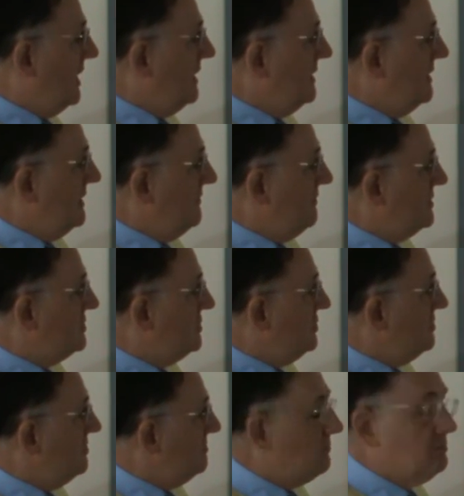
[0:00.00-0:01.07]
leave it to
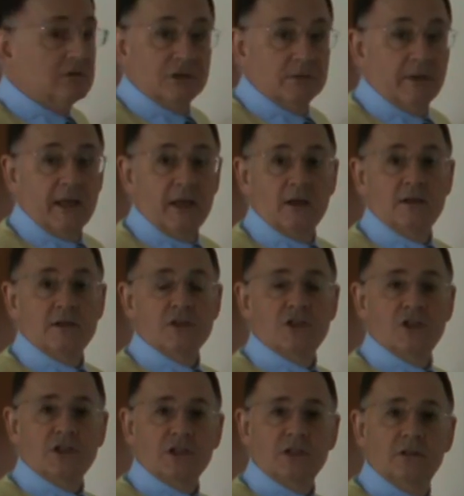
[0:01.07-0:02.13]
you to make a
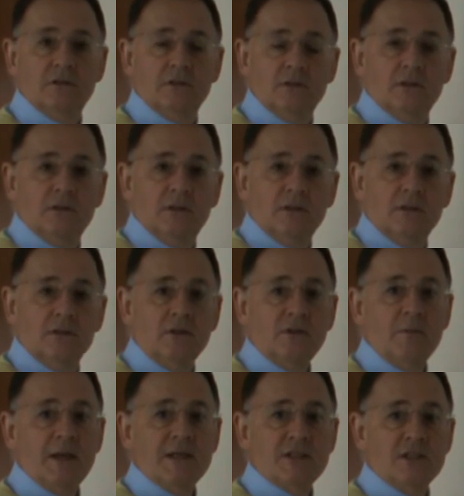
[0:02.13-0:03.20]
decision on the
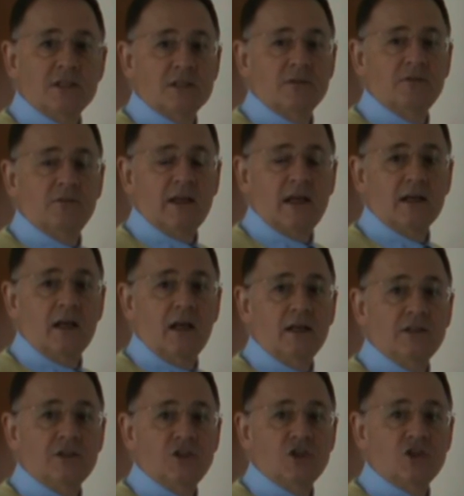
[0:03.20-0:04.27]
basis of that
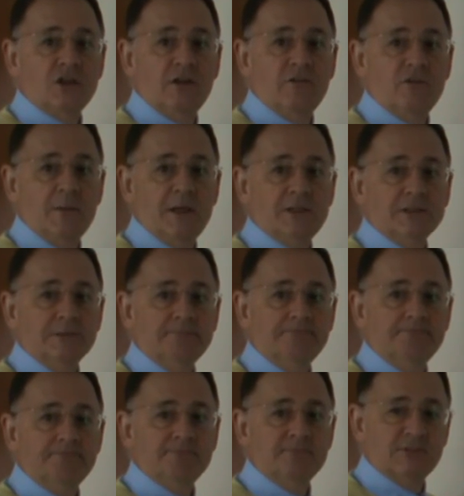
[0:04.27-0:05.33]
additional information.
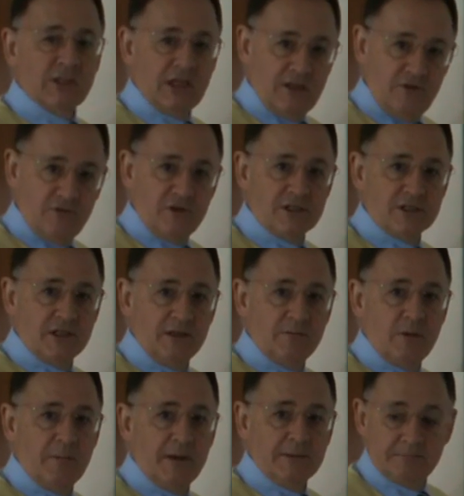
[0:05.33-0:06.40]
Thank you for listening.
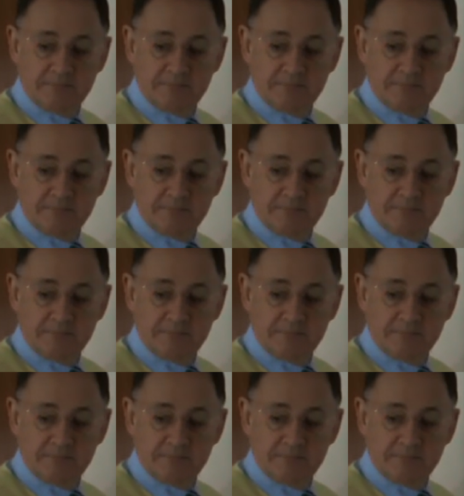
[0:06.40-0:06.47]
Bye-bye.